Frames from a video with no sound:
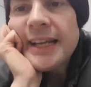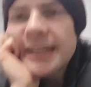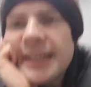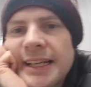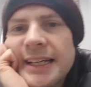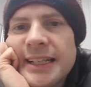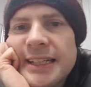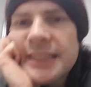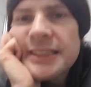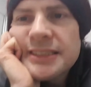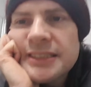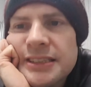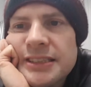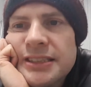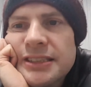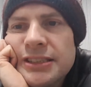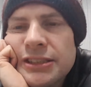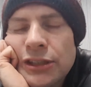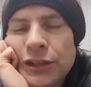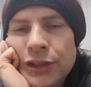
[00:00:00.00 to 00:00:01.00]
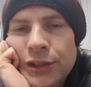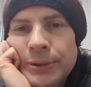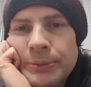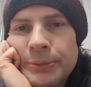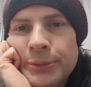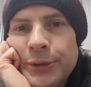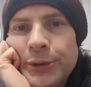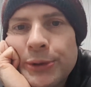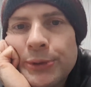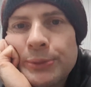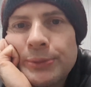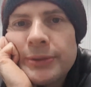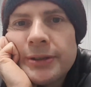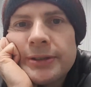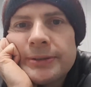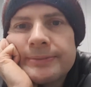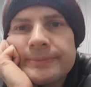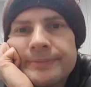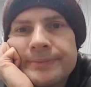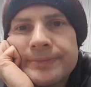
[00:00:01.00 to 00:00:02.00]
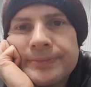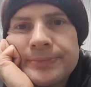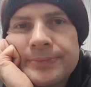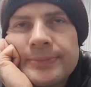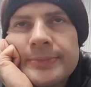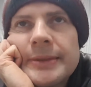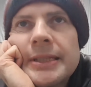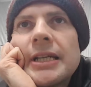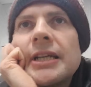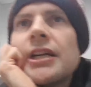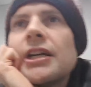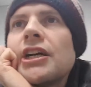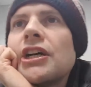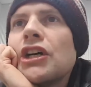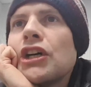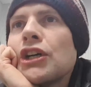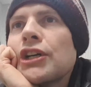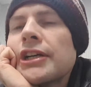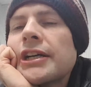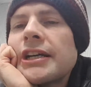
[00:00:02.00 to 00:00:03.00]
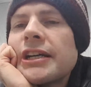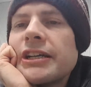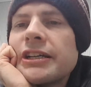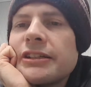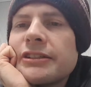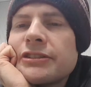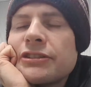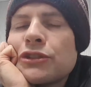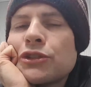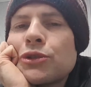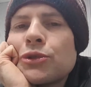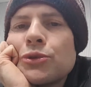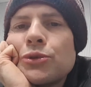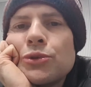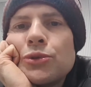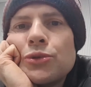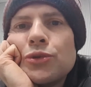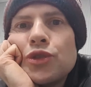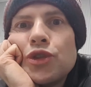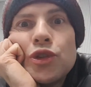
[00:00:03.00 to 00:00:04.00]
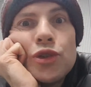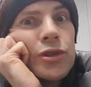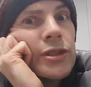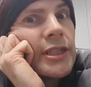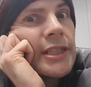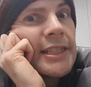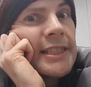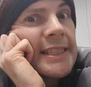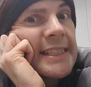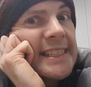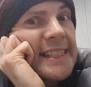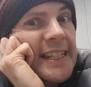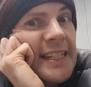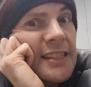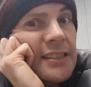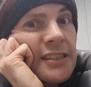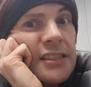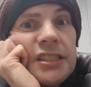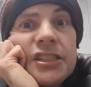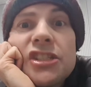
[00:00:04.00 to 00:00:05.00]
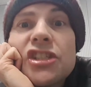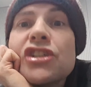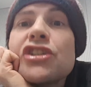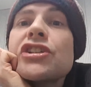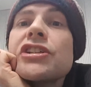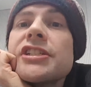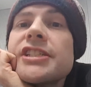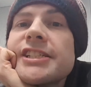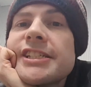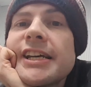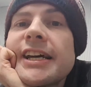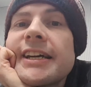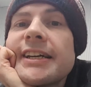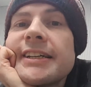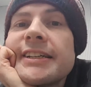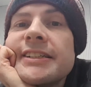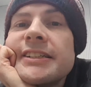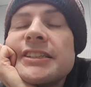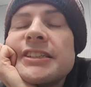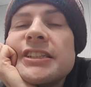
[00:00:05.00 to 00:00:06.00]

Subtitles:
And I am pooped. Okay, to use it in a sentence, you can say,